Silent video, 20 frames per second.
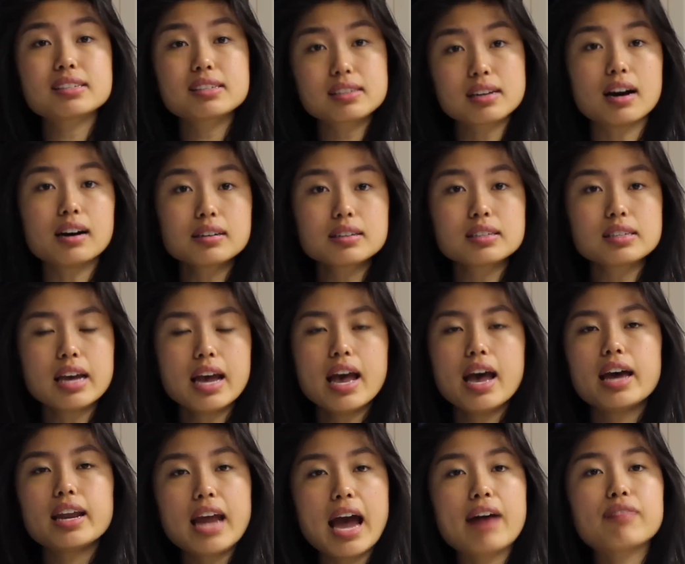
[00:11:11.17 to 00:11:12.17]
skunks,
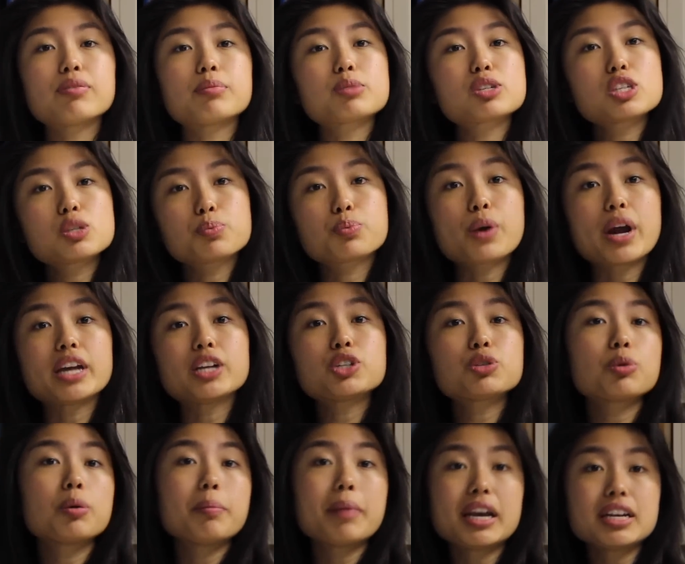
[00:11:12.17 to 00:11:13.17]
and have them spray
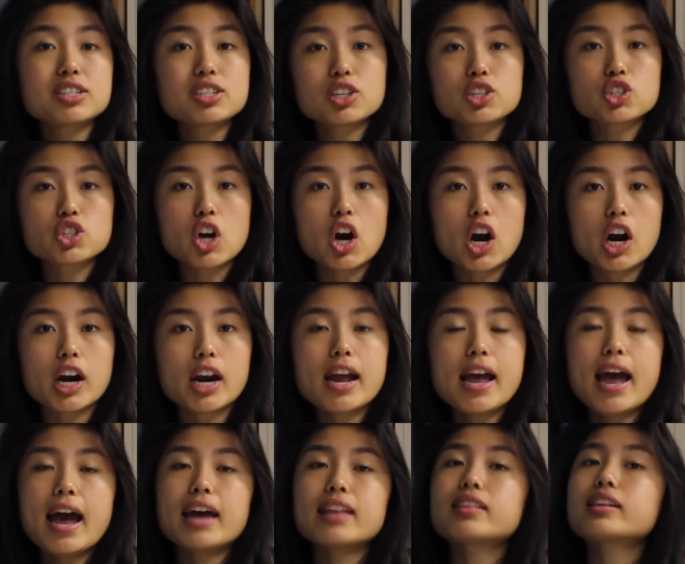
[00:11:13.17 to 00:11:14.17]
into a mason jar.
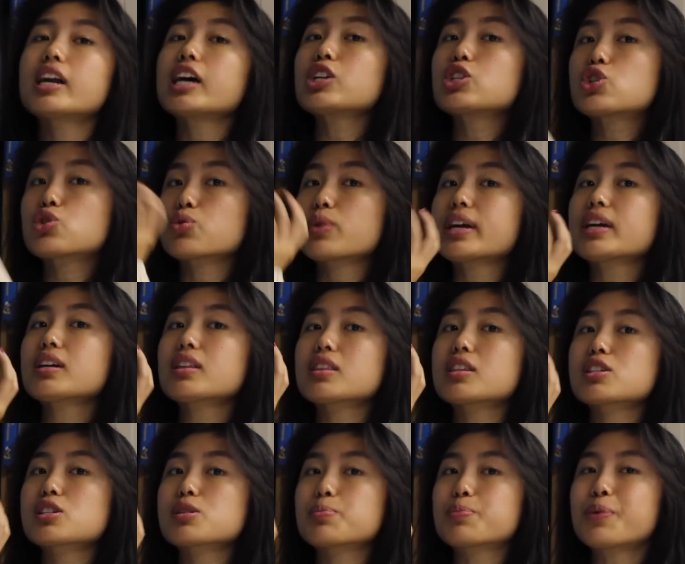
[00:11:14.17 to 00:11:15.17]
And then I drink
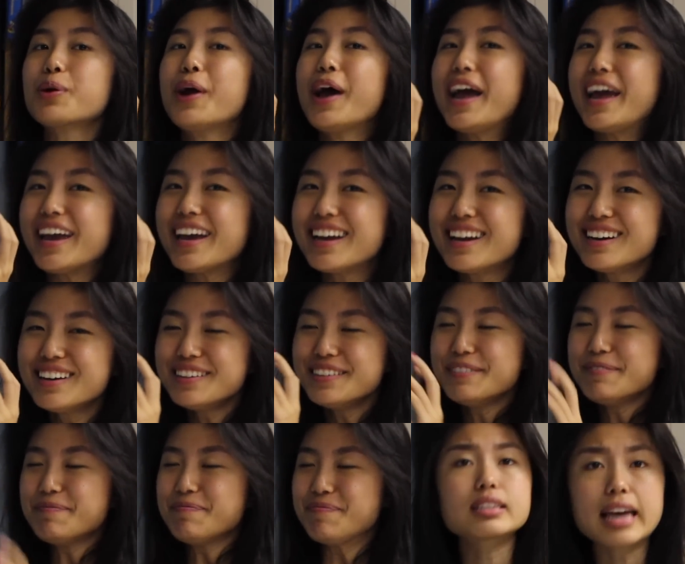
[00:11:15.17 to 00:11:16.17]
the spray,
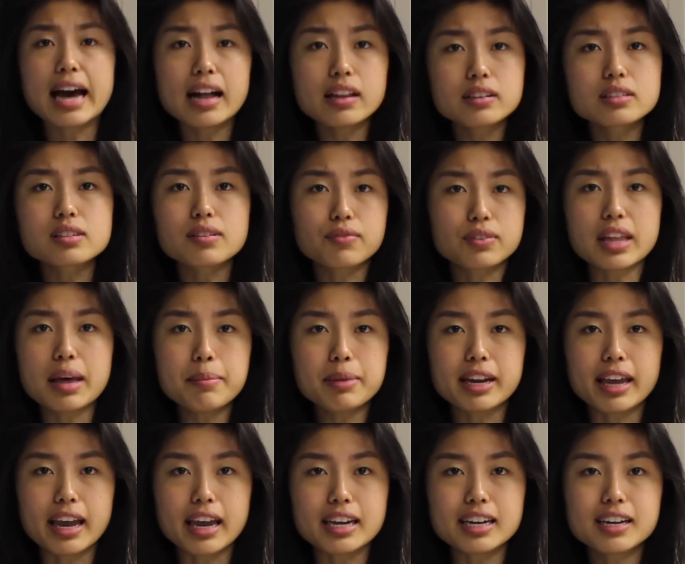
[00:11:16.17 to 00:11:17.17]
gallons of
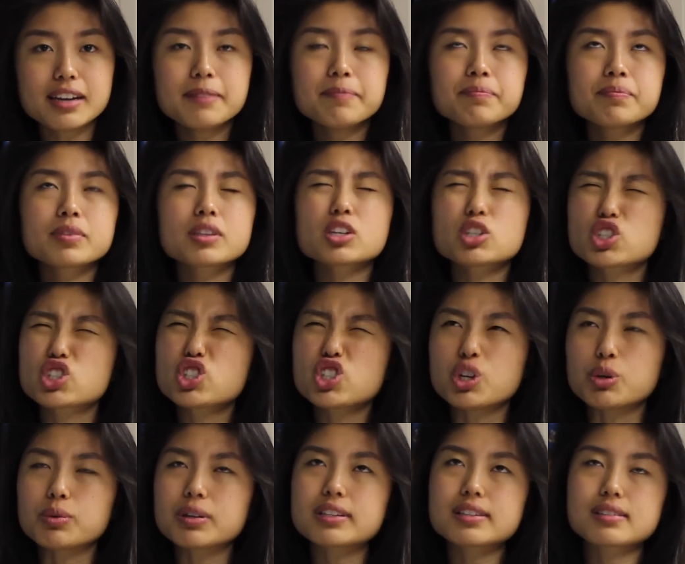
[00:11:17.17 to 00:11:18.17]
lemonade.
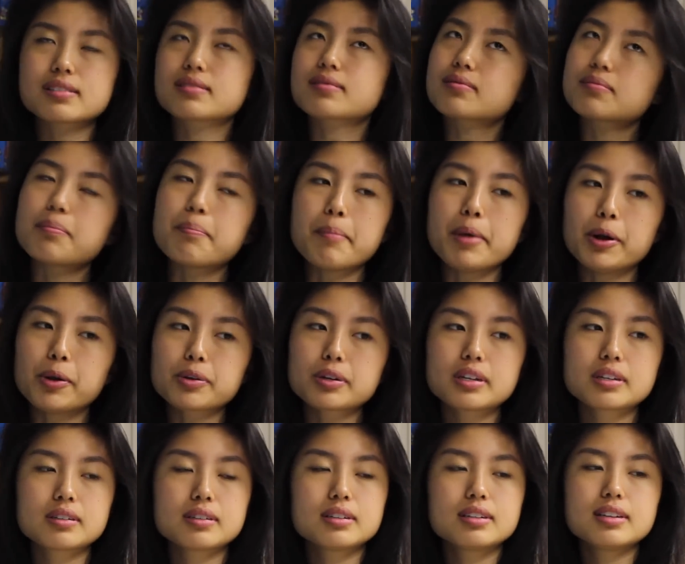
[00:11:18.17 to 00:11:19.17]
Shoot, it's
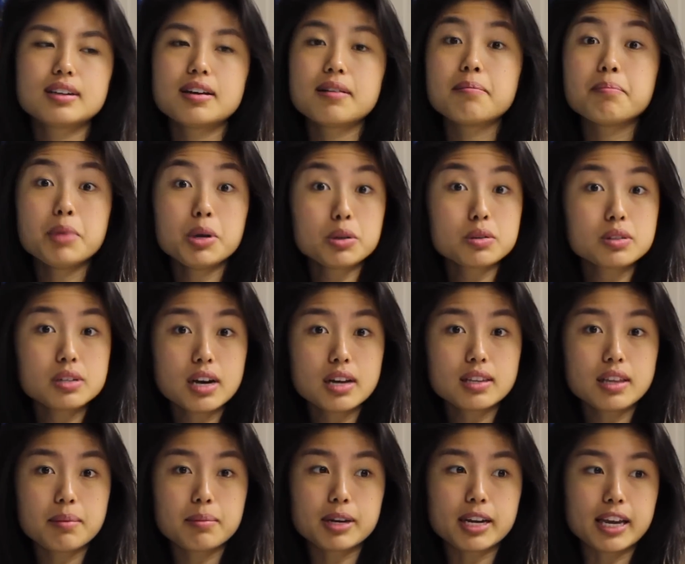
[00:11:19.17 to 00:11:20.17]
milk. Milk,
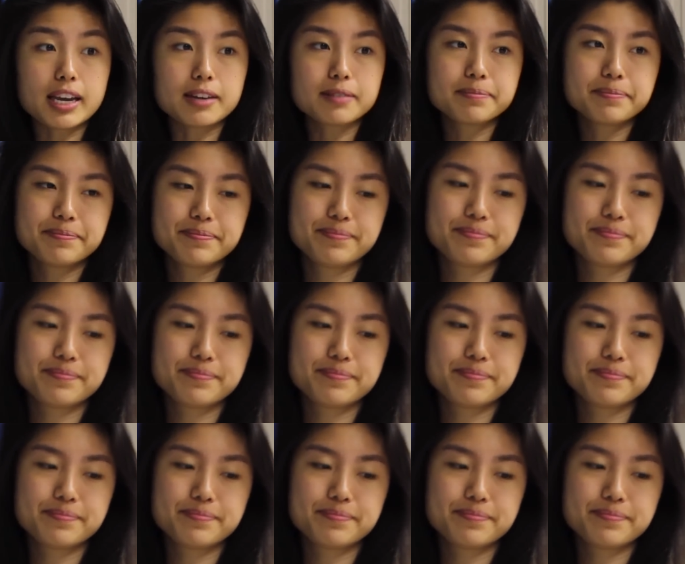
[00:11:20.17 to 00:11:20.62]
not lemonade.